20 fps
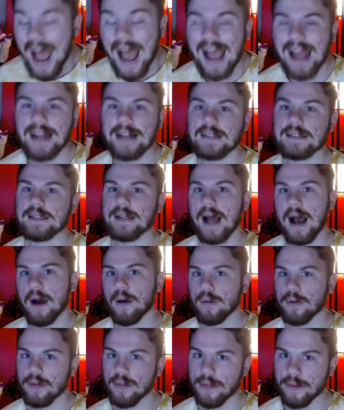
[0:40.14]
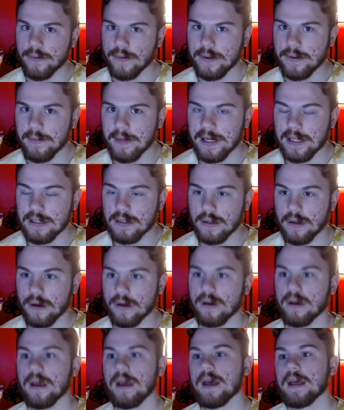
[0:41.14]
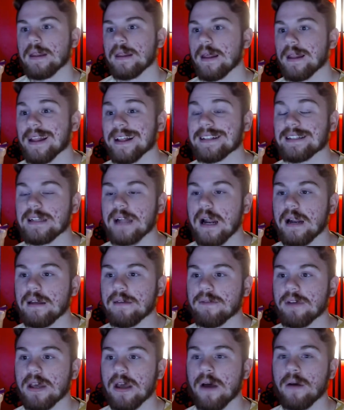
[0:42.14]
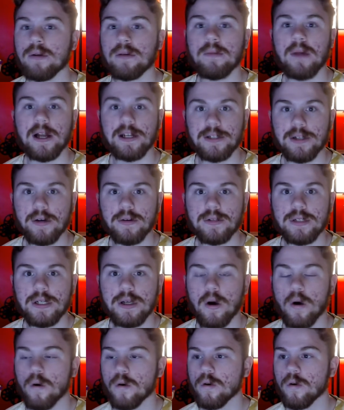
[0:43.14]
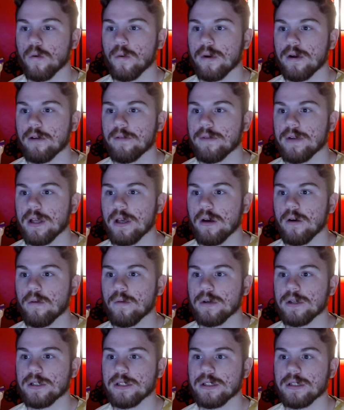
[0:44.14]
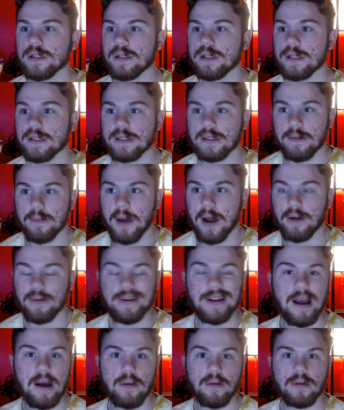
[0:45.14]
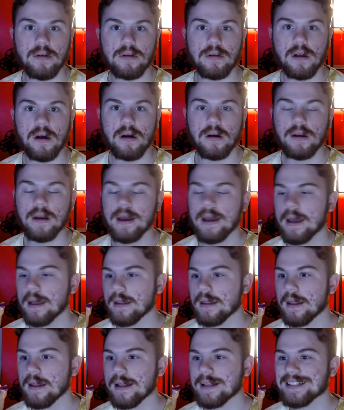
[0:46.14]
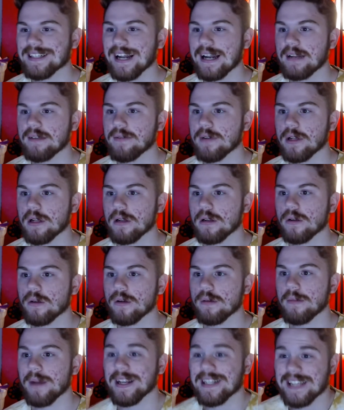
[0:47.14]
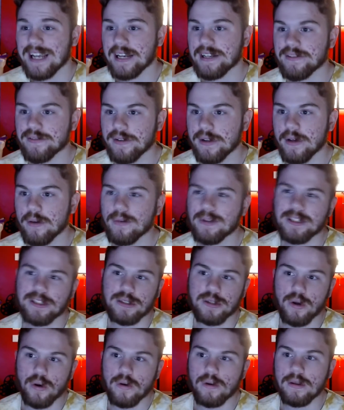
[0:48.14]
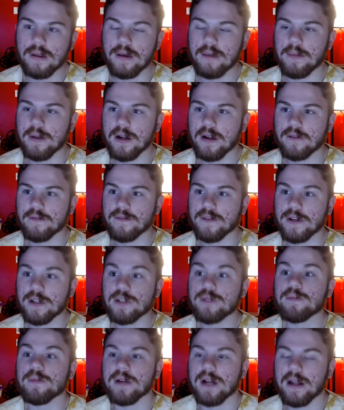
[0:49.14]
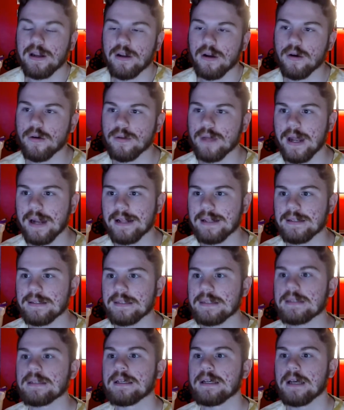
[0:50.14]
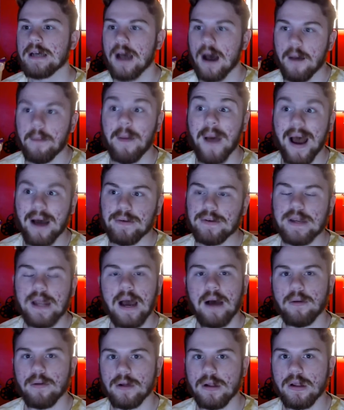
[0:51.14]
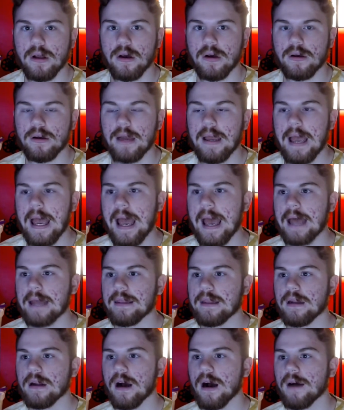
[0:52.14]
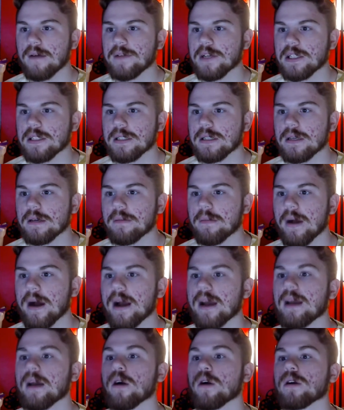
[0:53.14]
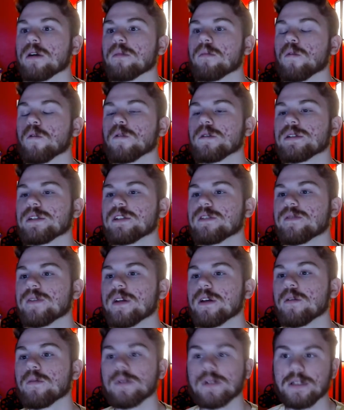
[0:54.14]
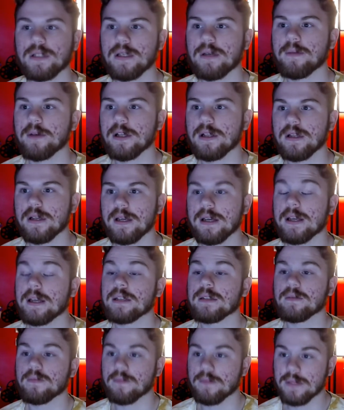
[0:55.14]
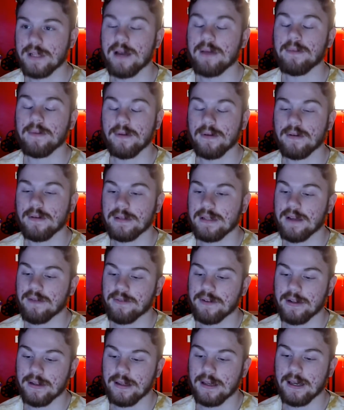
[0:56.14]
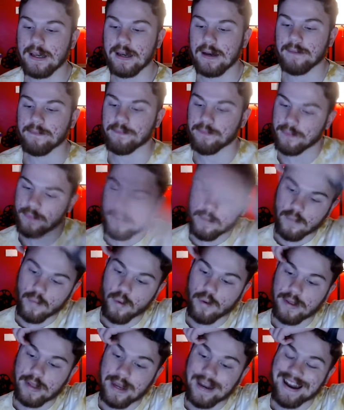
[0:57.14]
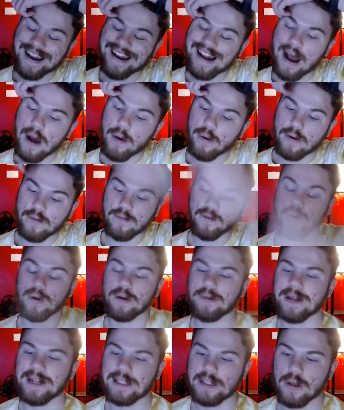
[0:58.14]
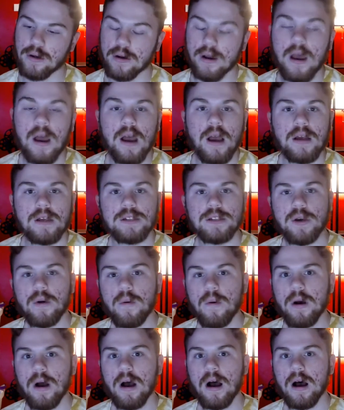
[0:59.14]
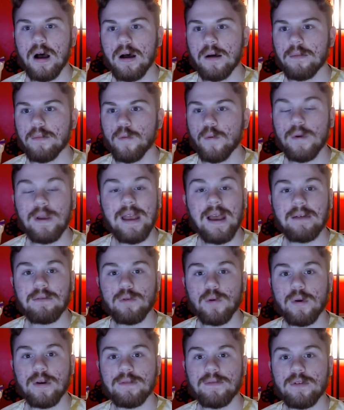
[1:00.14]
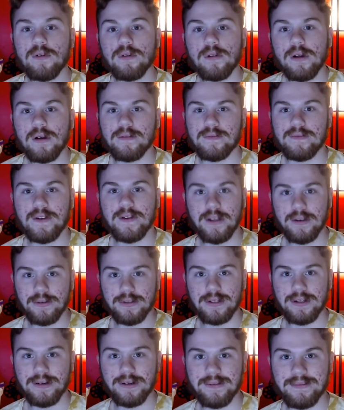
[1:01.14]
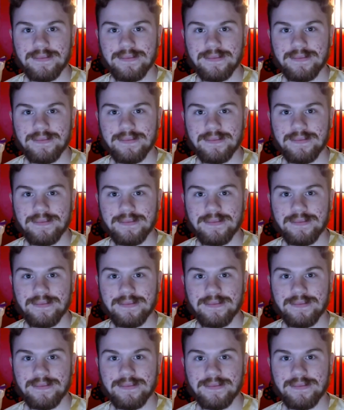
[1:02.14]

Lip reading: And it's an hour and 30 minutes long. Then that's not even counting my Joji whole career video, which is about an hour long. Then that's not even including my text video, which is currently a bit unfinished, but I know that it's about an hour long. And then obviously my Arkham Origins video, which seemingly is definitely more than an hour and 40 minutes long. So we have quite a few long videos here.